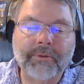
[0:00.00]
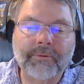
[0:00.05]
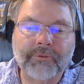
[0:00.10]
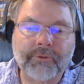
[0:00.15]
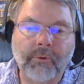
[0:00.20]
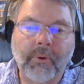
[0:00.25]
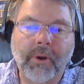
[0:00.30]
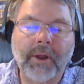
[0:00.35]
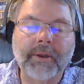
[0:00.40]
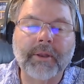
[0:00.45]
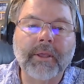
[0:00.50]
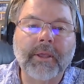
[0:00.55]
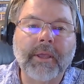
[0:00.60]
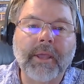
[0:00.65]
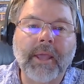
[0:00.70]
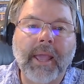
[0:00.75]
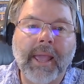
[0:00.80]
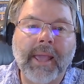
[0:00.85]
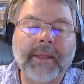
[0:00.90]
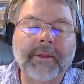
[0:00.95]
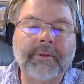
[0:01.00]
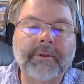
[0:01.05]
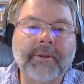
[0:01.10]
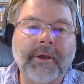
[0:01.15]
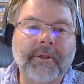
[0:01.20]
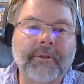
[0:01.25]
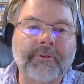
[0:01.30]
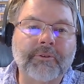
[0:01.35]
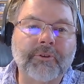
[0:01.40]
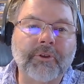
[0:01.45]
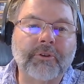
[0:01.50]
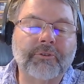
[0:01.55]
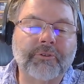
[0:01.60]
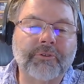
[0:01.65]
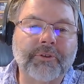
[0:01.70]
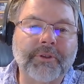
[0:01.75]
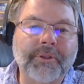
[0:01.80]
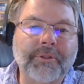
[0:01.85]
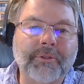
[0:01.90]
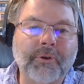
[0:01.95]
so on, and just
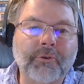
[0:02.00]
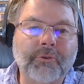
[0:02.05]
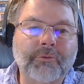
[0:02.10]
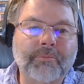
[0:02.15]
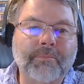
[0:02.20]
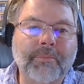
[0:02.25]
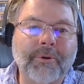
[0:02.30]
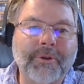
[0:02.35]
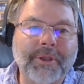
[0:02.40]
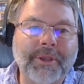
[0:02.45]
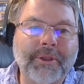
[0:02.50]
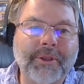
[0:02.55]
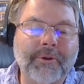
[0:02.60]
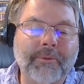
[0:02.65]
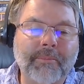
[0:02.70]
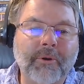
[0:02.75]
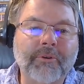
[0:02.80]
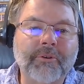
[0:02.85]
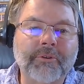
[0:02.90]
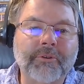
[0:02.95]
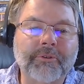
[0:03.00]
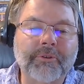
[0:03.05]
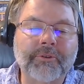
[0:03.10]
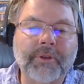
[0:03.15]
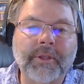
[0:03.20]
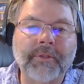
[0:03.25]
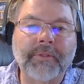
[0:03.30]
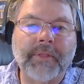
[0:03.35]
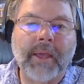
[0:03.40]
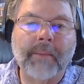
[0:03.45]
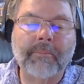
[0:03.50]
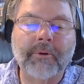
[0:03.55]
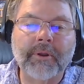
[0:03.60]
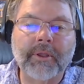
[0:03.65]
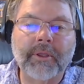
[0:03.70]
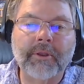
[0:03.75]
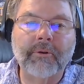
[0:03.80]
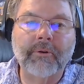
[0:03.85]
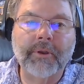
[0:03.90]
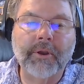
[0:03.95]
see those particular purchases in that
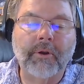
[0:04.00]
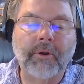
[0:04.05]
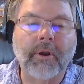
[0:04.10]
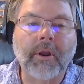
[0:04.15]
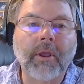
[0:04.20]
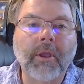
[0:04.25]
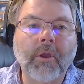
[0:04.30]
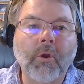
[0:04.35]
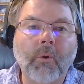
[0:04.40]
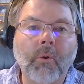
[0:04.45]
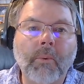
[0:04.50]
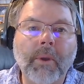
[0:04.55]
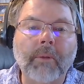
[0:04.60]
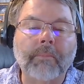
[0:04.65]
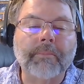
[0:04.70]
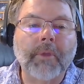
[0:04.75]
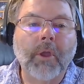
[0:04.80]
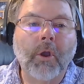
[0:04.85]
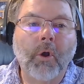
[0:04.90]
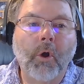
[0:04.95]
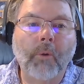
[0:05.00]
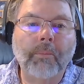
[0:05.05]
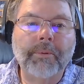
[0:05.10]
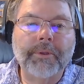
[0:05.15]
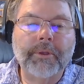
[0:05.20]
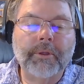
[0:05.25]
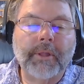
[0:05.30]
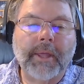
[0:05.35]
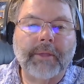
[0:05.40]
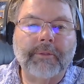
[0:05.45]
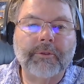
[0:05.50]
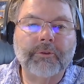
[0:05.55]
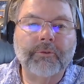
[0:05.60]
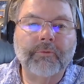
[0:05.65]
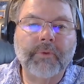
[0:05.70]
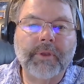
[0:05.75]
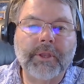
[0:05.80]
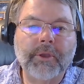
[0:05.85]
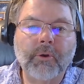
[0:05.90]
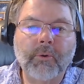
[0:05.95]
particular year. Well, hopefully you liked this
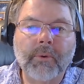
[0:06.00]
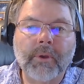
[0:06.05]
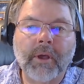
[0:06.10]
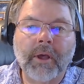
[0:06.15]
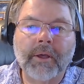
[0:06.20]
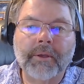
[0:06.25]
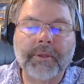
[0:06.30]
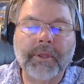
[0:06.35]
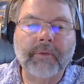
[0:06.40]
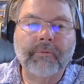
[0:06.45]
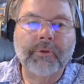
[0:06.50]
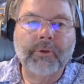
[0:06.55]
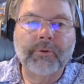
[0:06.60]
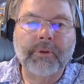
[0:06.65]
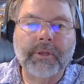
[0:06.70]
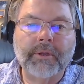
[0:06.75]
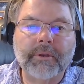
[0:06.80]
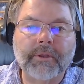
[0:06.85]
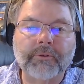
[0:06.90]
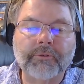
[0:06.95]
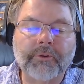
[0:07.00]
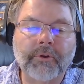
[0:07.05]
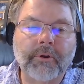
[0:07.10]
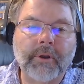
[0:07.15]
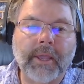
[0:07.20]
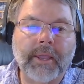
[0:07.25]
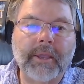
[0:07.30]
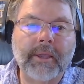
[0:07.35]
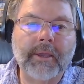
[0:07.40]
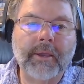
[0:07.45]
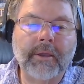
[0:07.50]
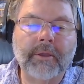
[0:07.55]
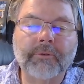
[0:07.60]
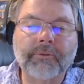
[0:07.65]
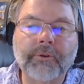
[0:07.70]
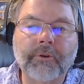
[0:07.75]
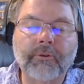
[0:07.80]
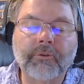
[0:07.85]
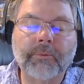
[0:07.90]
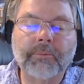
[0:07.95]
video. If you did, consider liking it,
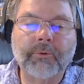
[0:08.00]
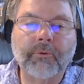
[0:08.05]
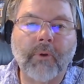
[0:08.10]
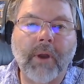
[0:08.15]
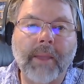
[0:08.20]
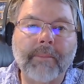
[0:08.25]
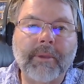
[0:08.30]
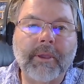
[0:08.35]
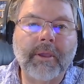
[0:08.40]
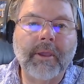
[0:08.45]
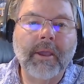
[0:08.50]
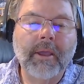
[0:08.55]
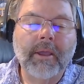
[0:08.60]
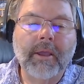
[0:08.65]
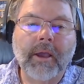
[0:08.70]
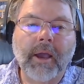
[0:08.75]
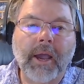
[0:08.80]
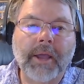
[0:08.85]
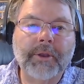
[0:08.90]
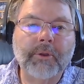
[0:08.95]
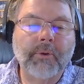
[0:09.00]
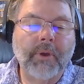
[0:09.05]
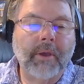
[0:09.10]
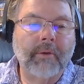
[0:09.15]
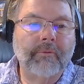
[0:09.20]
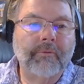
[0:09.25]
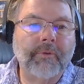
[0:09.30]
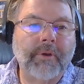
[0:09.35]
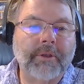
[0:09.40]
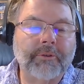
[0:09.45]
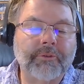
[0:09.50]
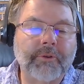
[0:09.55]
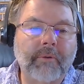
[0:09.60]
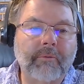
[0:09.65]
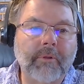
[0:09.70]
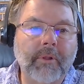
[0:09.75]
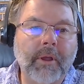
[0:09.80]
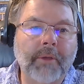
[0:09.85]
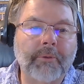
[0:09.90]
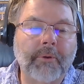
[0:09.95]
consider subscribing. I do have
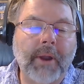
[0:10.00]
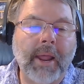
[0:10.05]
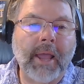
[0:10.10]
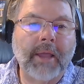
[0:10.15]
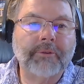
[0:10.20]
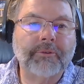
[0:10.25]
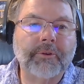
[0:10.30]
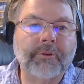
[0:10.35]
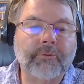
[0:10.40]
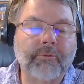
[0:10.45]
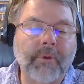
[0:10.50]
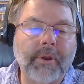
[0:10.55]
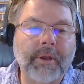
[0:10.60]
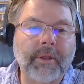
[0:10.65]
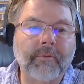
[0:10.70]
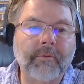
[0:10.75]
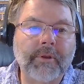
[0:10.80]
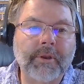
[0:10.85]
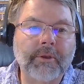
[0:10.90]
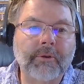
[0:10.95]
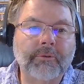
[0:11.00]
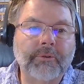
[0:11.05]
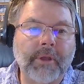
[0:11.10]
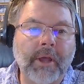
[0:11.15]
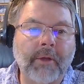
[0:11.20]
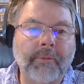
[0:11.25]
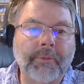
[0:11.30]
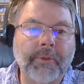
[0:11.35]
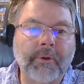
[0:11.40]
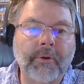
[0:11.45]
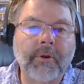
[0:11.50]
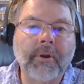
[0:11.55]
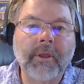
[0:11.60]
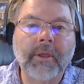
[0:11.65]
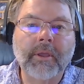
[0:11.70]
several other Access training videos out there